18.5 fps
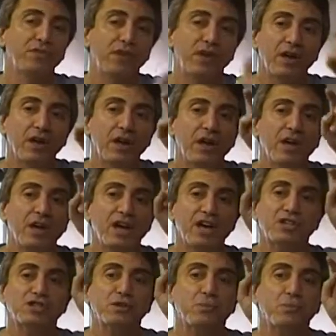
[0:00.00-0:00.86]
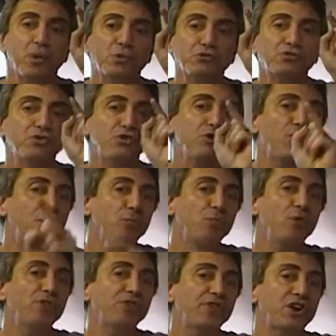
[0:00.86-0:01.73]
First than, of all, he's supposed to
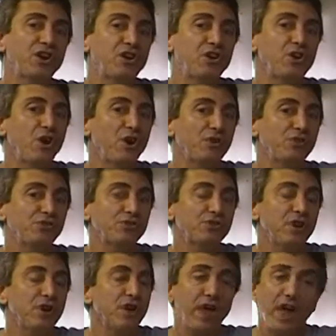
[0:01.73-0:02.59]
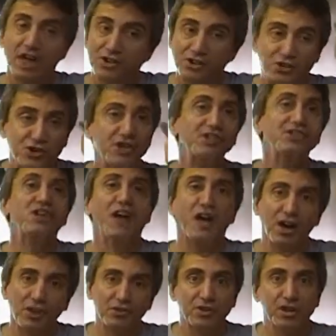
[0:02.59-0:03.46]
know more than a nurse, and she's all,
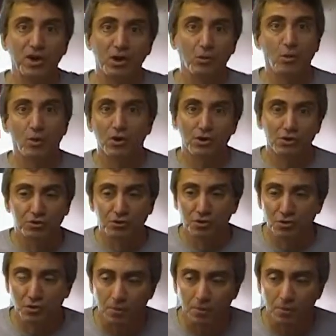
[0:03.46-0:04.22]
a healthcare worker intravenous too.